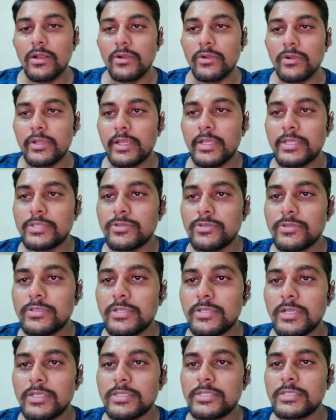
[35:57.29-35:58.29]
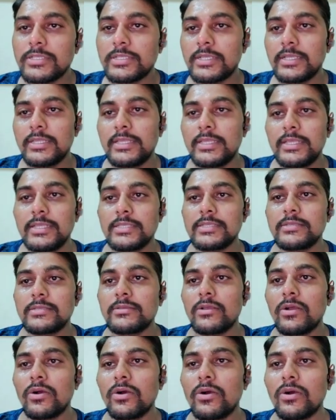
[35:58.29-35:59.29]
Okay, so just see
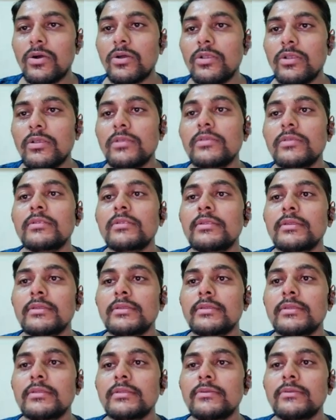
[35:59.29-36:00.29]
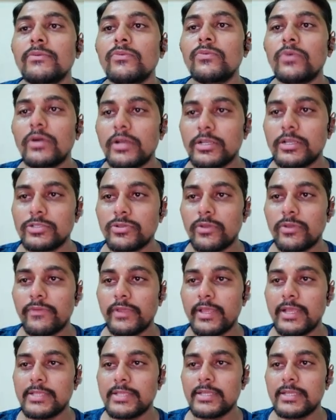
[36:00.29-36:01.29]
these all words, or we
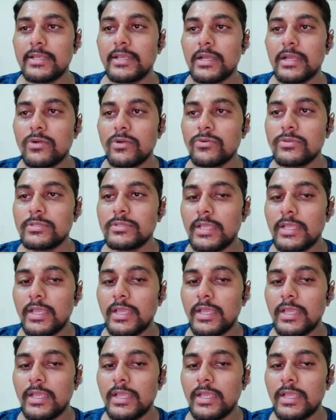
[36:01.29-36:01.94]
can say nouns,